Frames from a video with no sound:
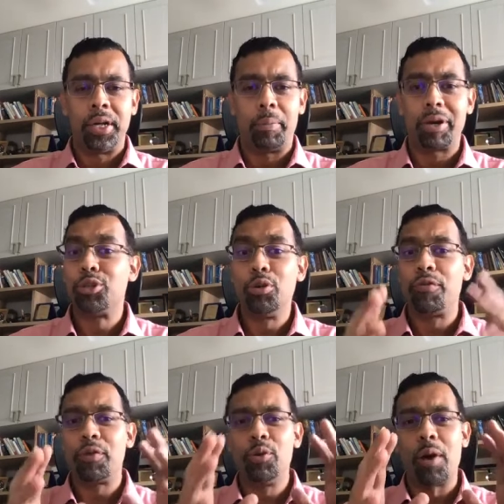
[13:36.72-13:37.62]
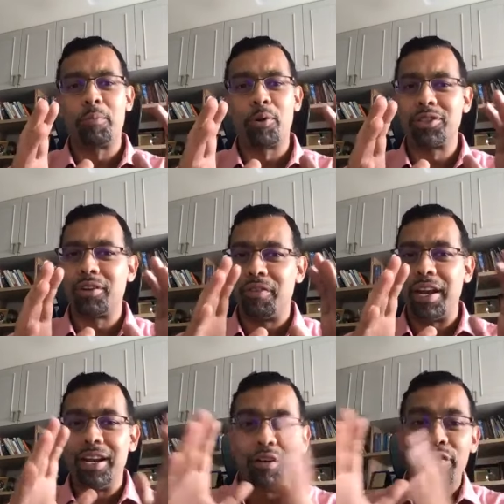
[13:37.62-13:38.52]
Uh, because you you approached a
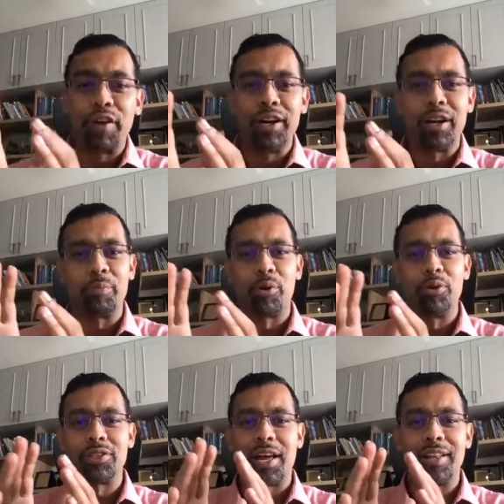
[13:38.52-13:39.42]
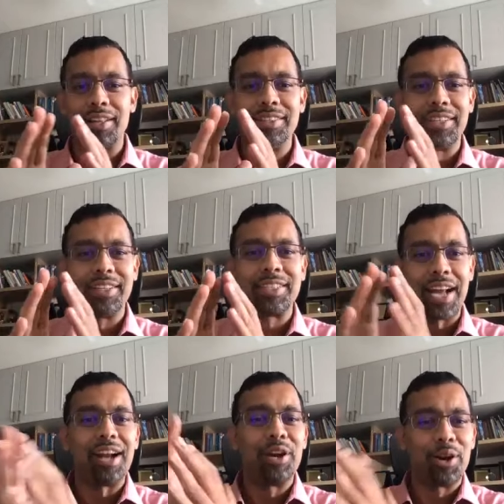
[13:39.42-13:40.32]
very different approach rather than the
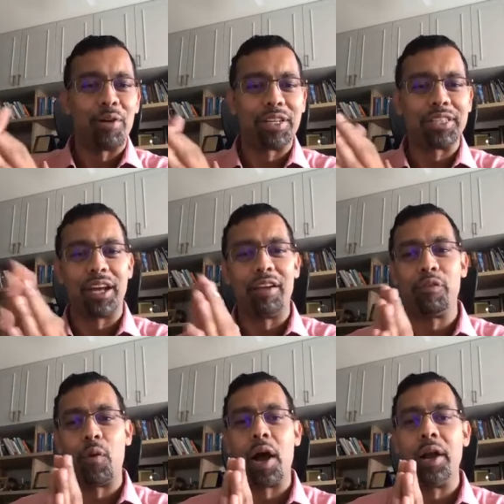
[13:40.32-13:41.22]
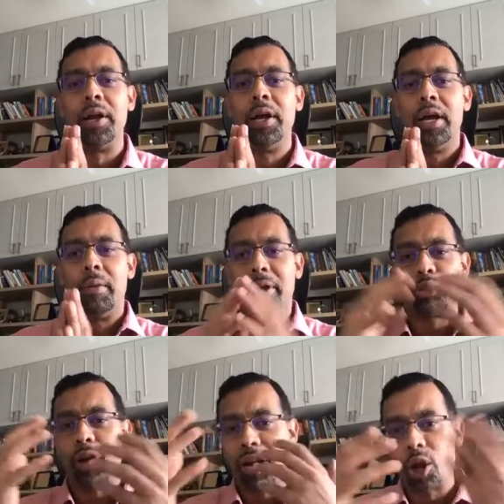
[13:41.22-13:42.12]
standard off the shelf one
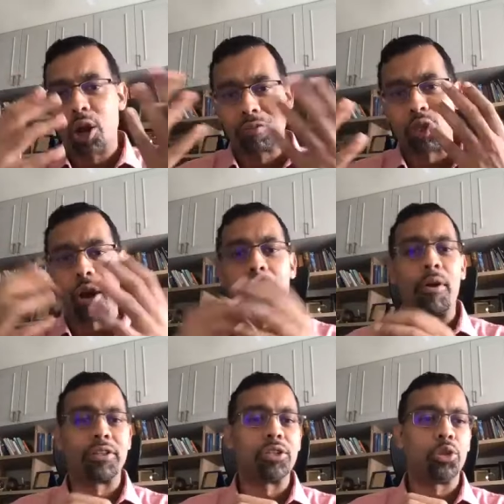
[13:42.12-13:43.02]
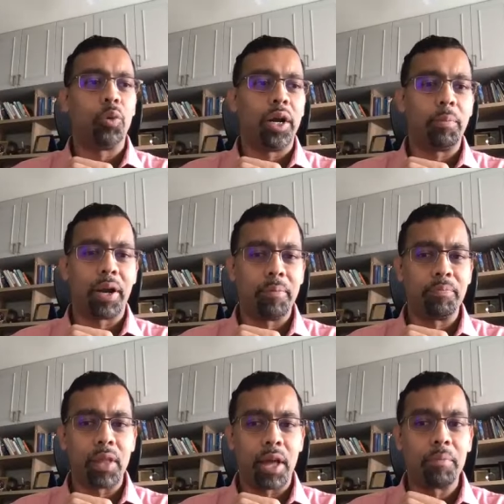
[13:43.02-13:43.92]
because you had a lot of thought process to it but
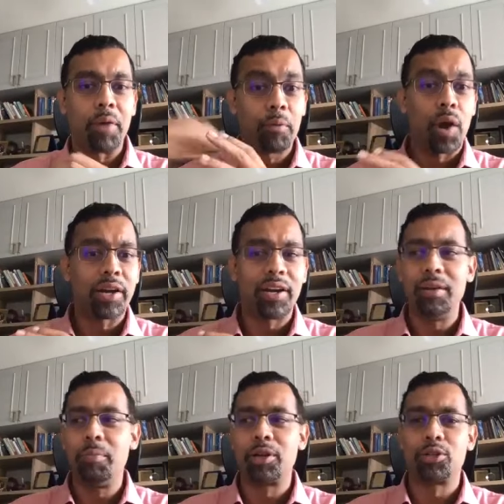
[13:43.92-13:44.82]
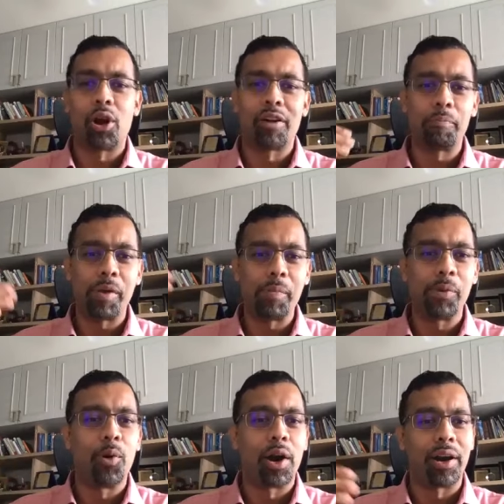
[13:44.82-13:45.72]
I'm, I'm i'm quite keen because a lot of people
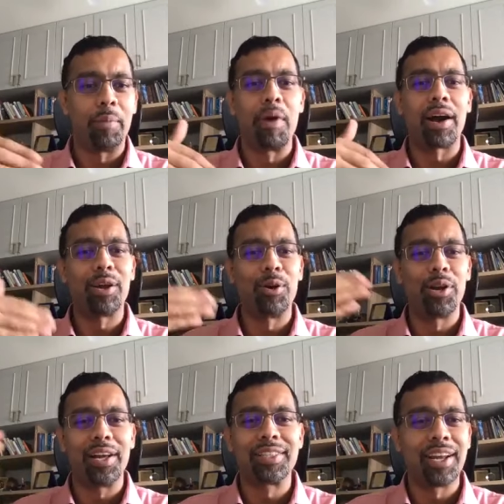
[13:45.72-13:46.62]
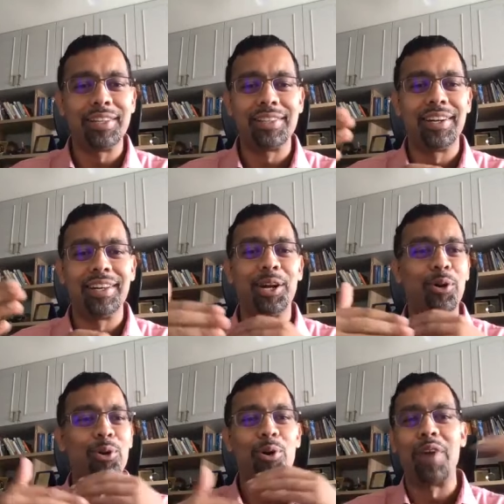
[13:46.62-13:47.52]
who are embarking on the sre journey they
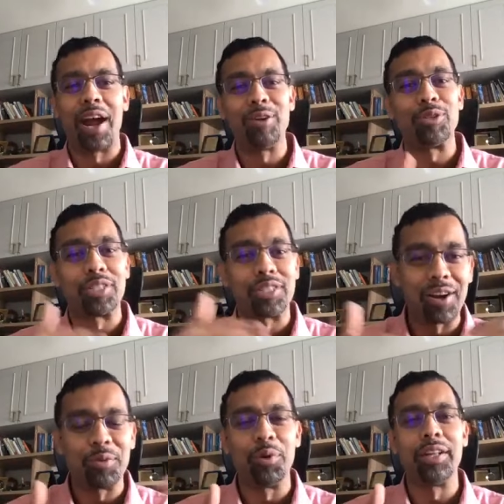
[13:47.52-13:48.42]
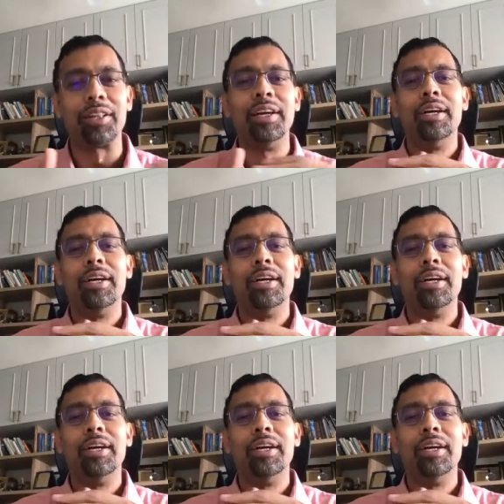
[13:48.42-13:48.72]
don't know where to start with